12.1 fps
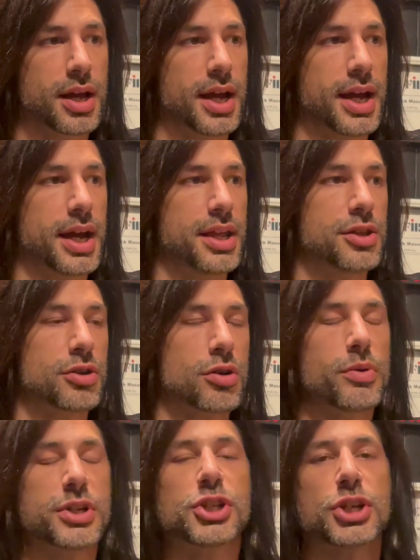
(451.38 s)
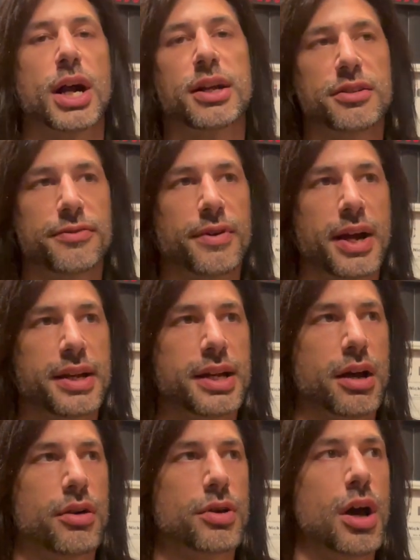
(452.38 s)
And they're always shocked to find
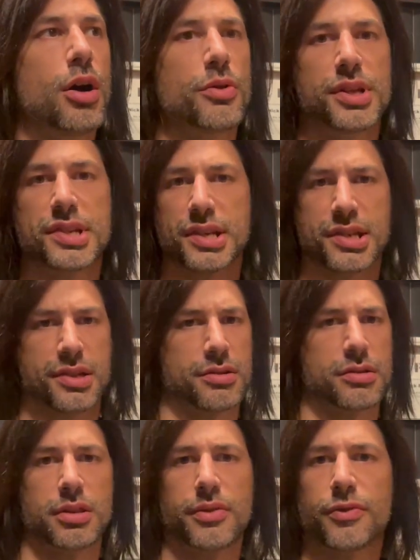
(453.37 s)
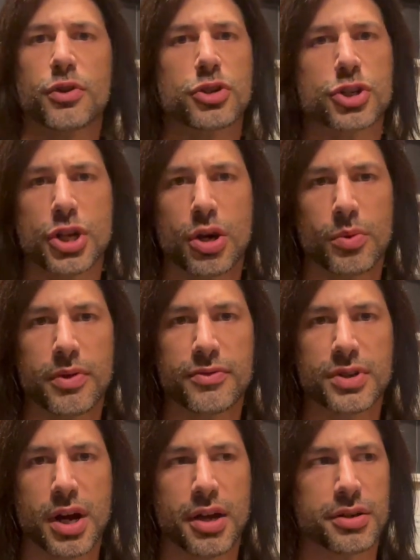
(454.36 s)
out, oh, this is the first show we've
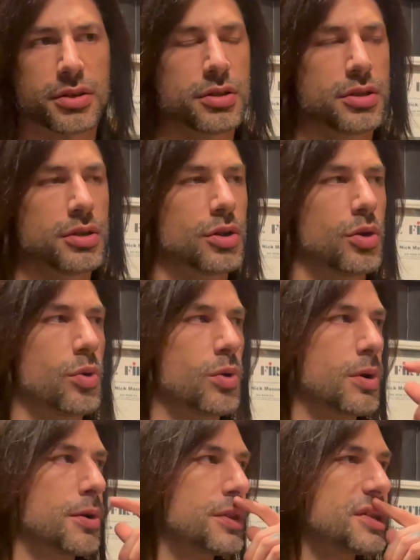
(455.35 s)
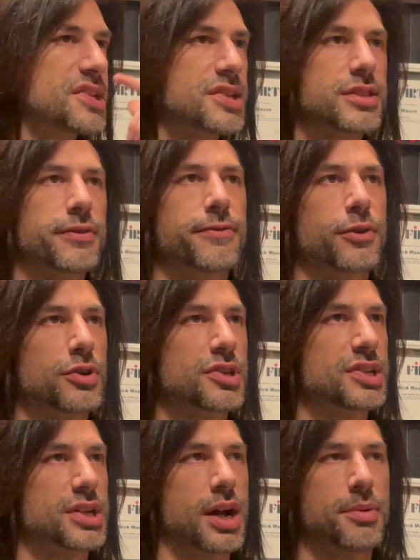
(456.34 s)
done, or this is the
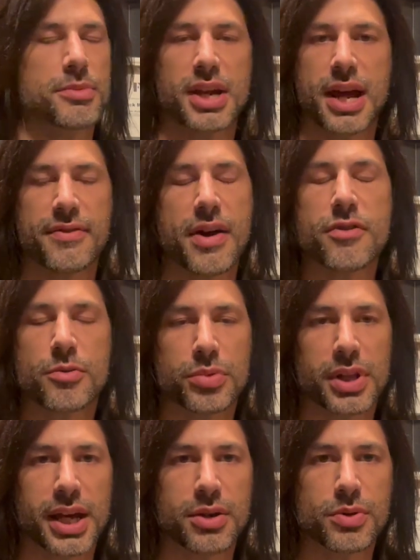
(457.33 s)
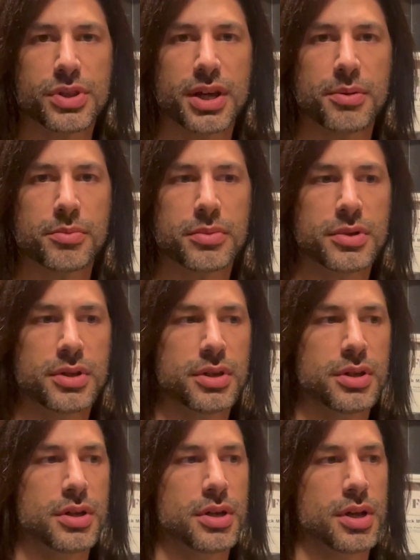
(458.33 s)
first time that I've ever played with them.
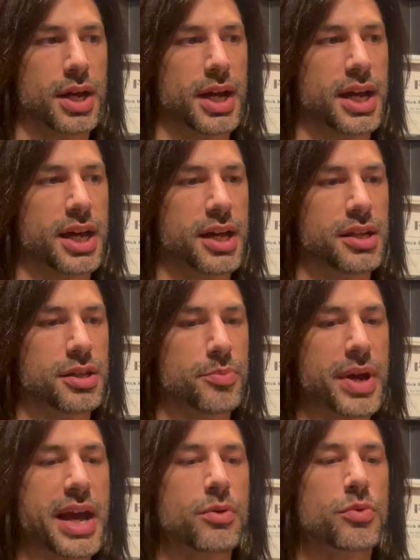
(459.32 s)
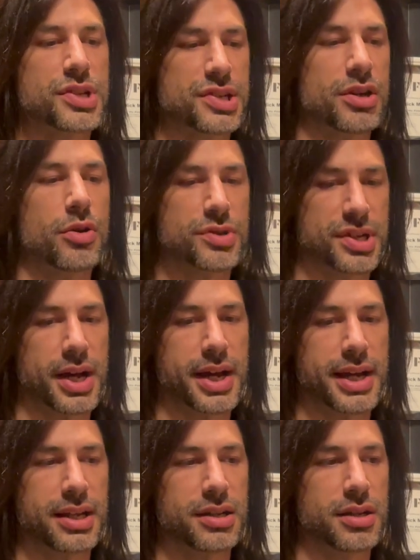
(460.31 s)
And the band was so
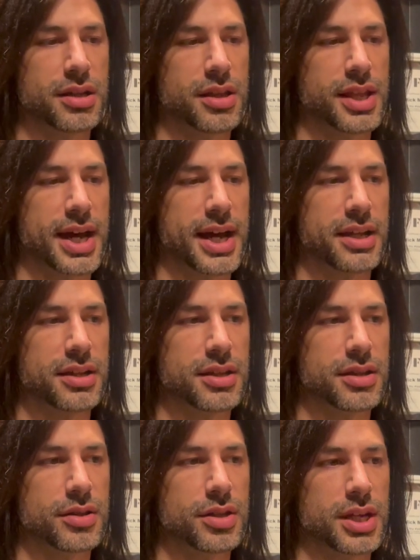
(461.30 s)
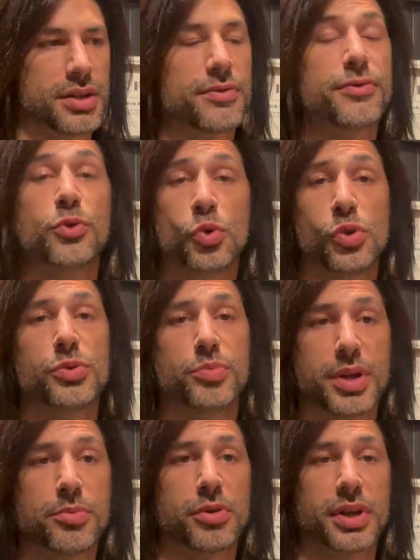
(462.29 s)
tight that it fooled
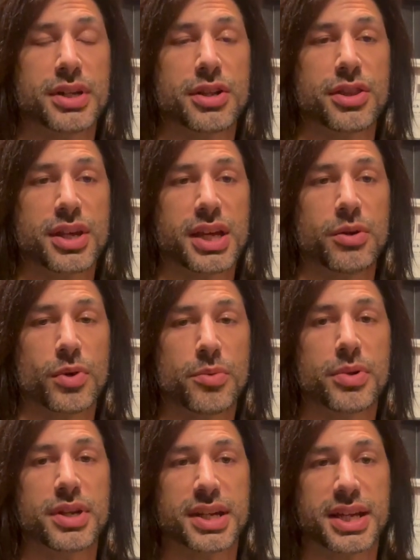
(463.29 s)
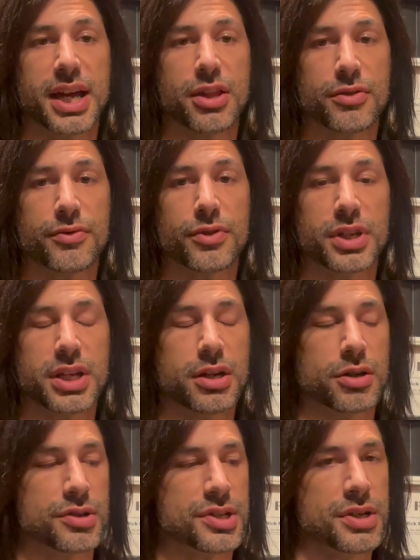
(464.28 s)
people into thinking we'd been together for
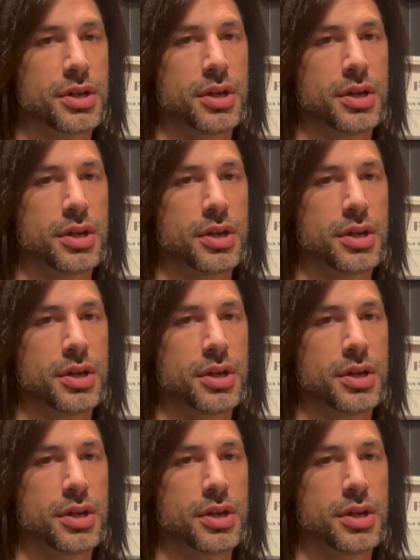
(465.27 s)
years.